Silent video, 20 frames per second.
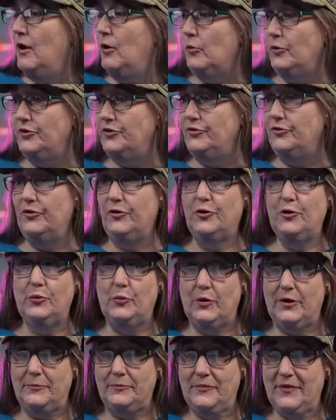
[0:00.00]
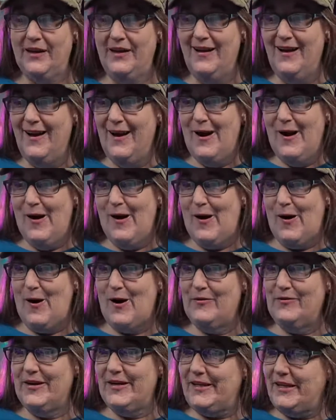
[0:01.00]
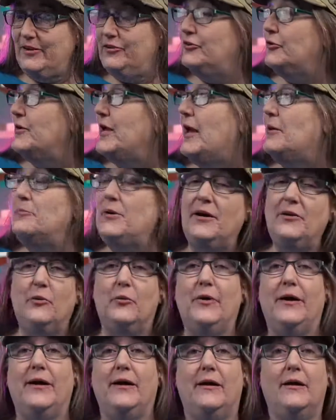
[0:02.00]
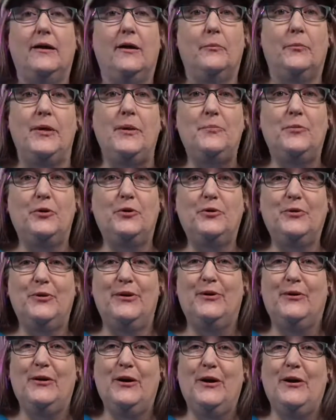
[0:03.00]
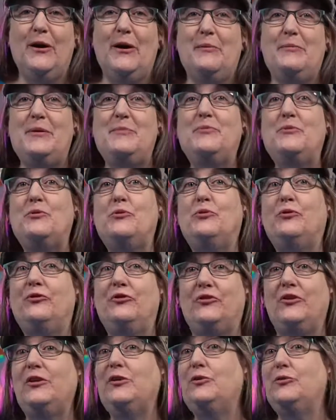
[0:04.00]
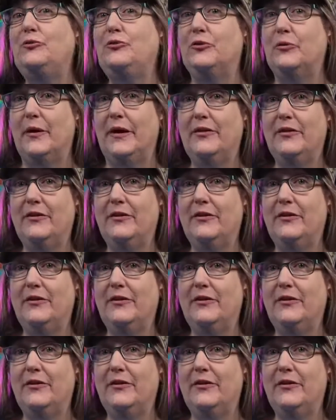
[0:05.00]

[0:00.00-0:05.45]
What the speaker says: which is a good one. All righty, so yeah, and by the way, people who see you doing